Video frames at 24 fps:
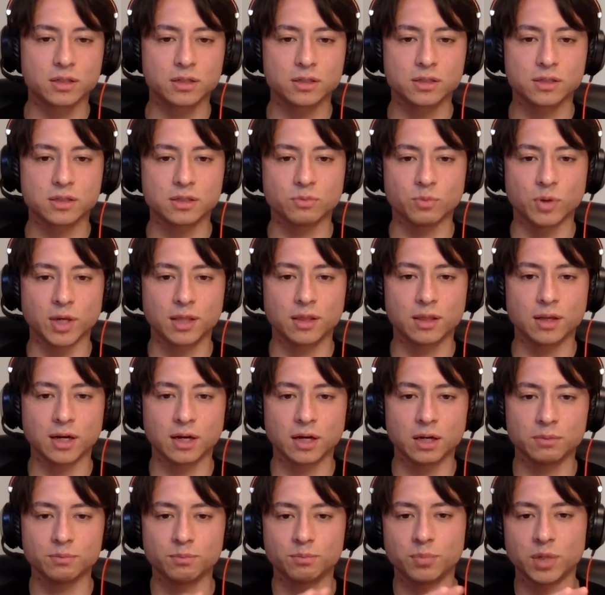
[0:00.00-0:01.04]
with
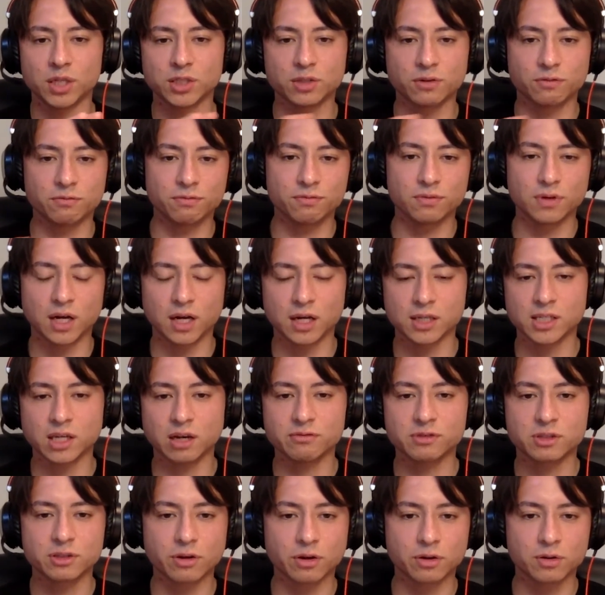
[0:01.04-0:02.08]
a bunch of
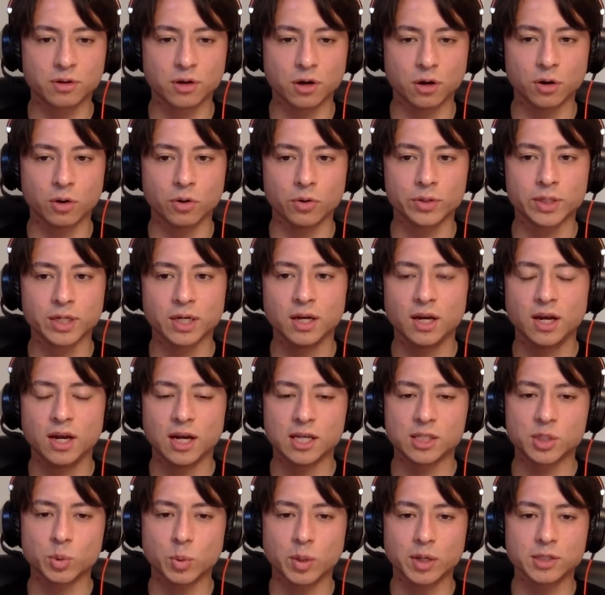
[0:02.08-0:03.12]
JavaScript code,
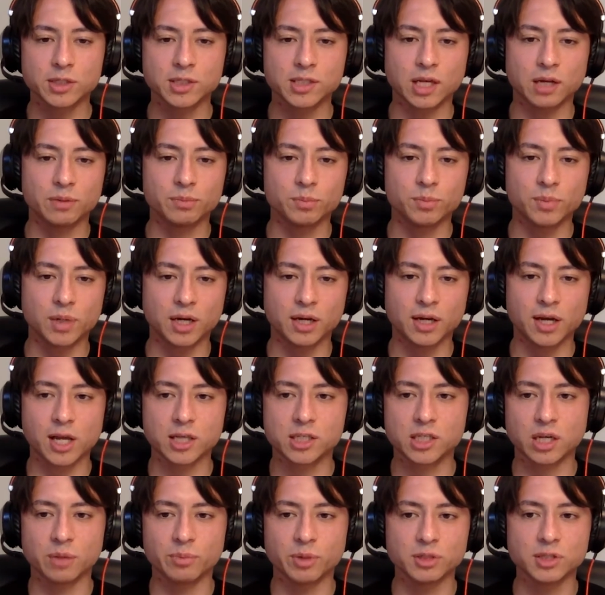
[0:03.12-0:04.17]
as well as some
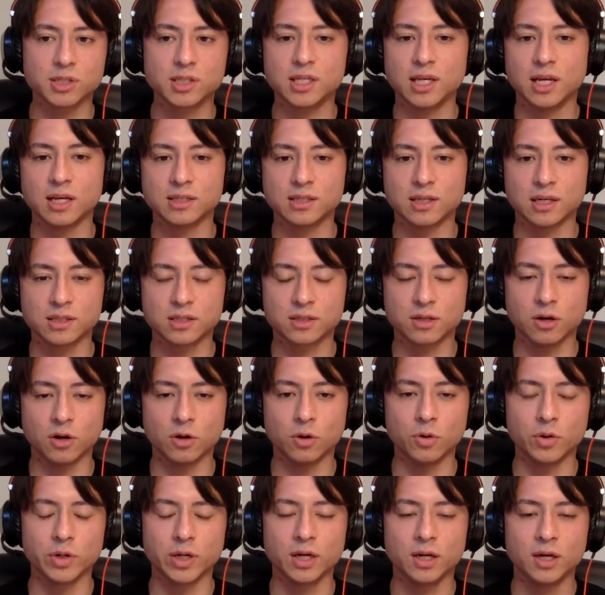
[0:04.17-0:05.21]
HTML and CSS
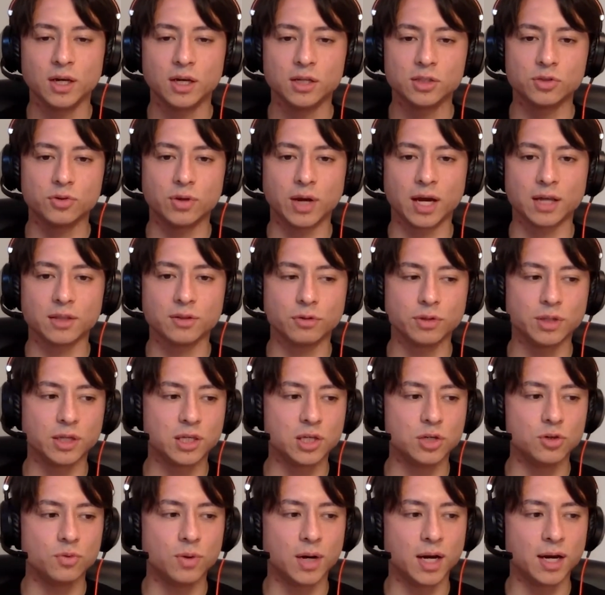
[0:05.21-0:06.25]
code to handle
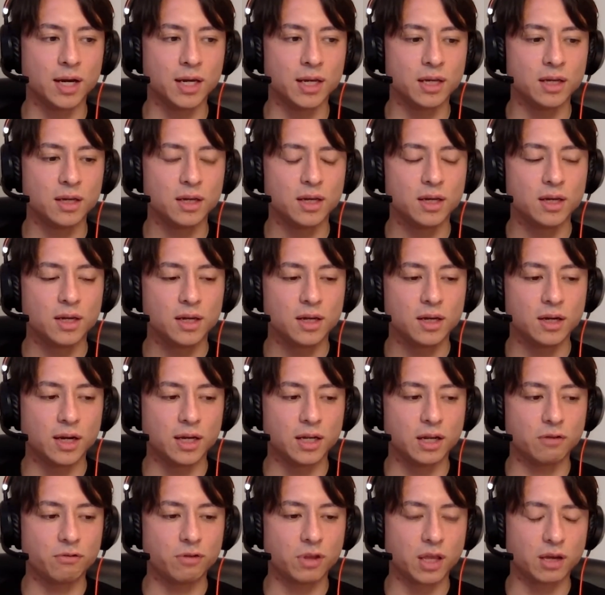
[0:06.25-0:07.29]
the UI
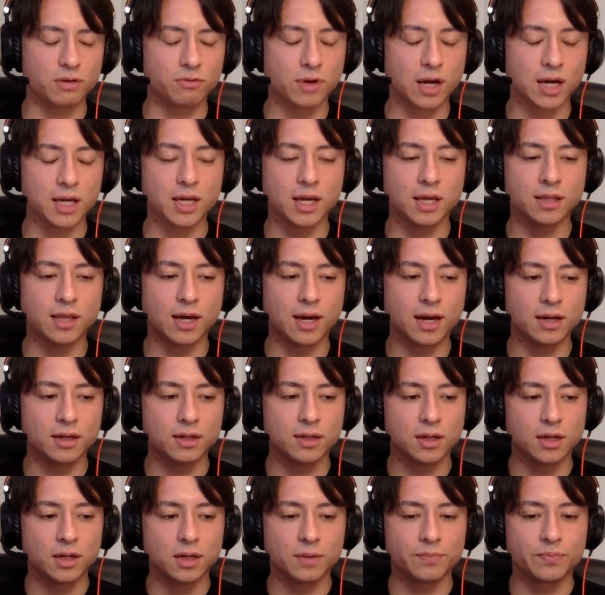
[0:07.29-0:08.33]
and everything, right? And that
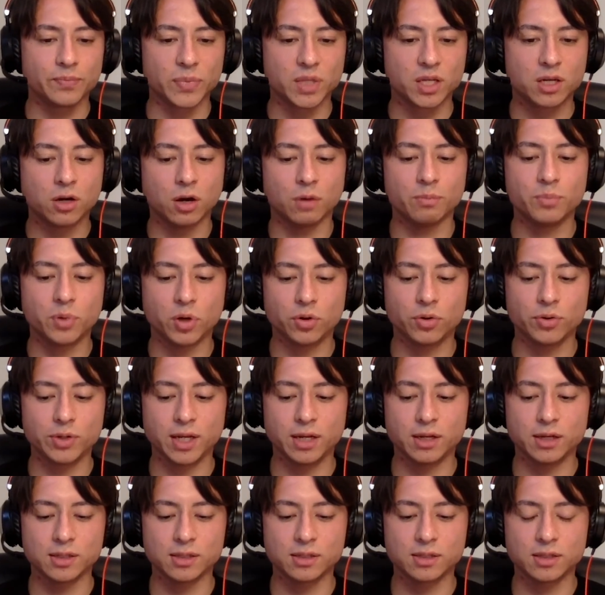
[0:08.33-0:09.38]

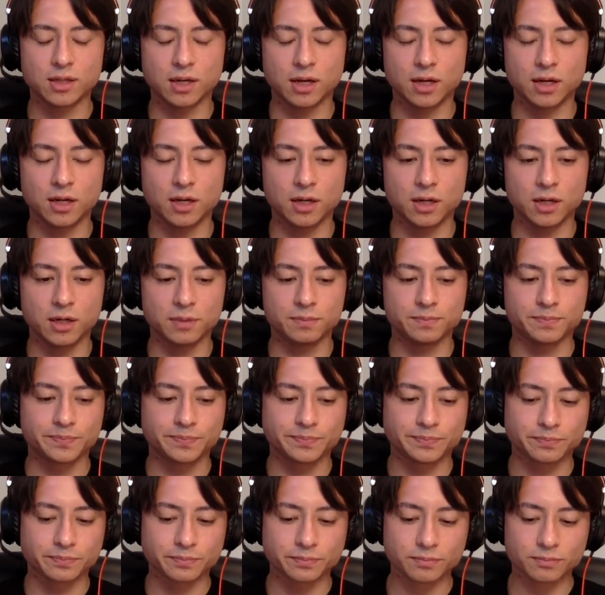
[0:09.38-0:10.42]
component is
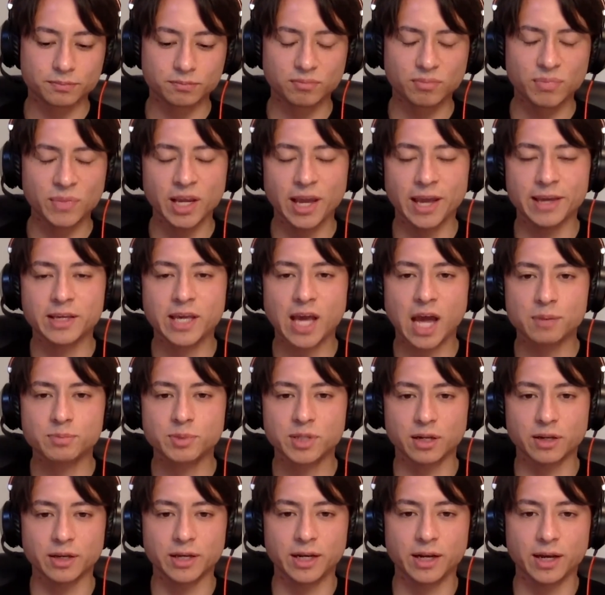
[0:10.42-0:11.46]

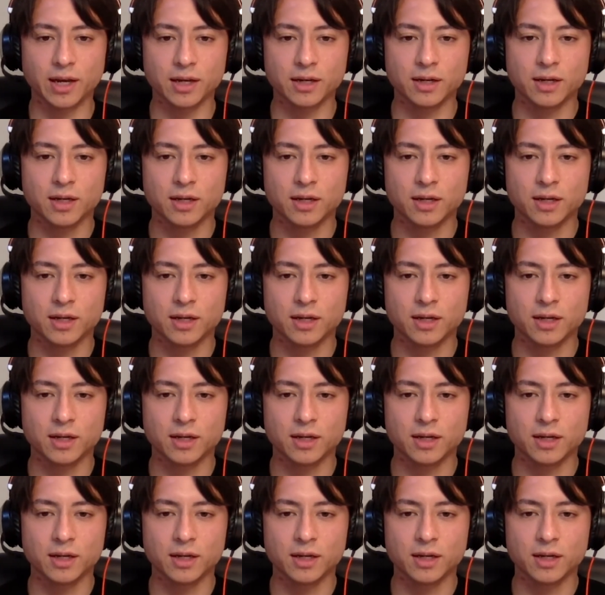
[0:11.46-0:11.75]
encapsulated,